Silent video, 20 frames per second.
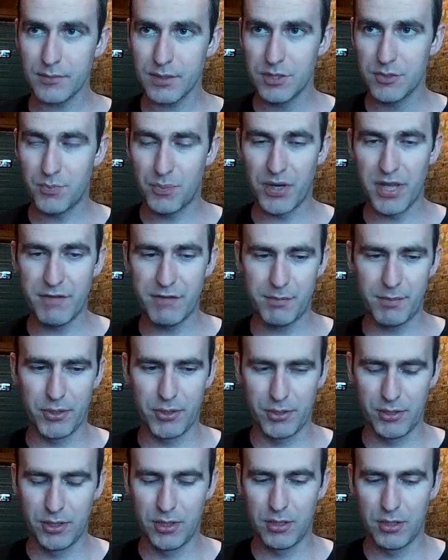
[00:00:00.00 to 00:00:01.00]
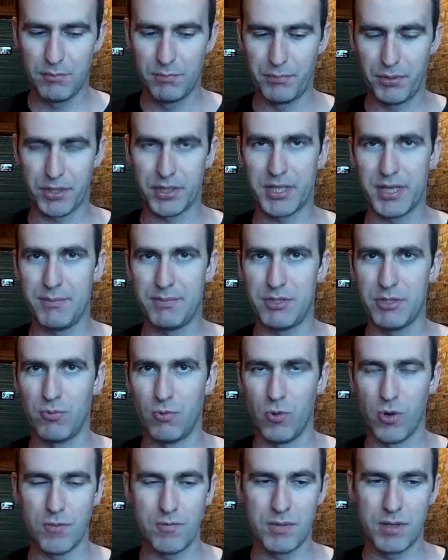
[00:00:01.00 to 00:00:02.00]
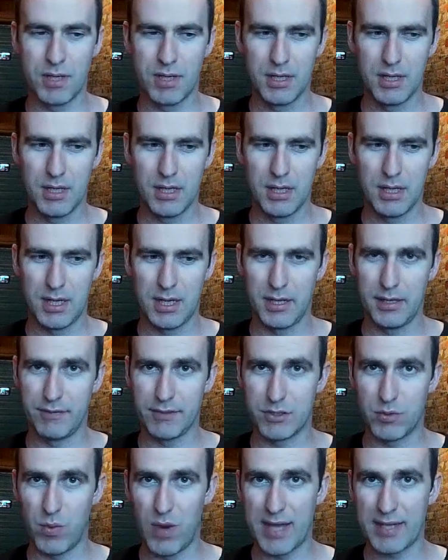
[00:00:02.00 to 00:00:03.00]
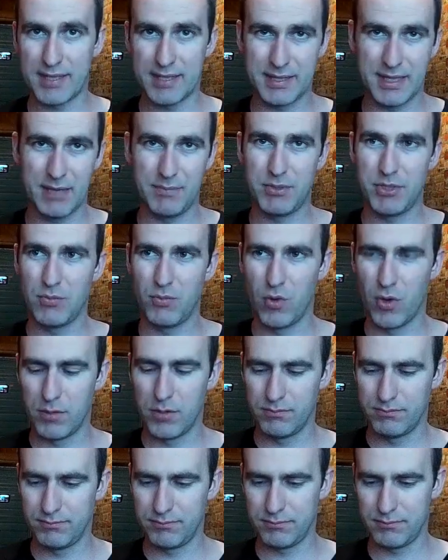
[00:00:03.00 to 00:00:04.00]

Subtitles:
It's breathable, but it keeps you warm, and if it's wet, it keeps you warm.